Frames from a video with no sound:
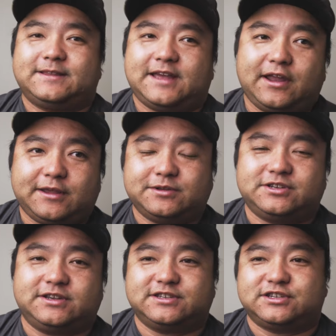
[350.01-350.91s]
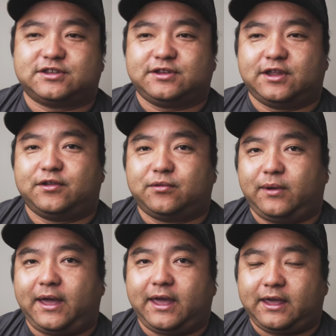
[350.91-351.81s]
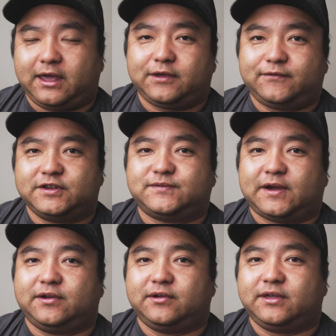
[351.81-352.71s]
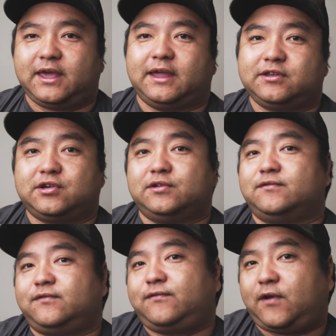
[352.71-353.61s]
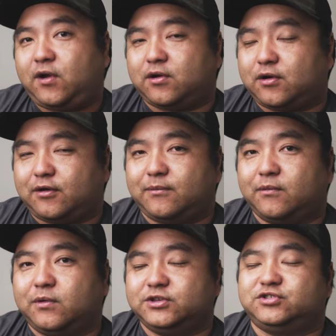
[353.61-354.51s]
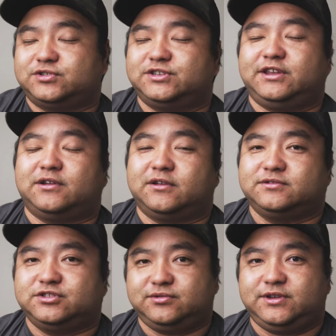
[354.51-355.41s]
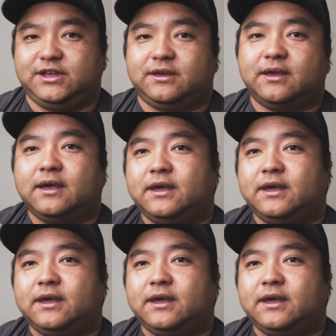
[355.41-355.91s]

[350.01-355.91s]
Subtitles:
Down imaging is just another way a fish finder can confirm what you're seeing on 2D.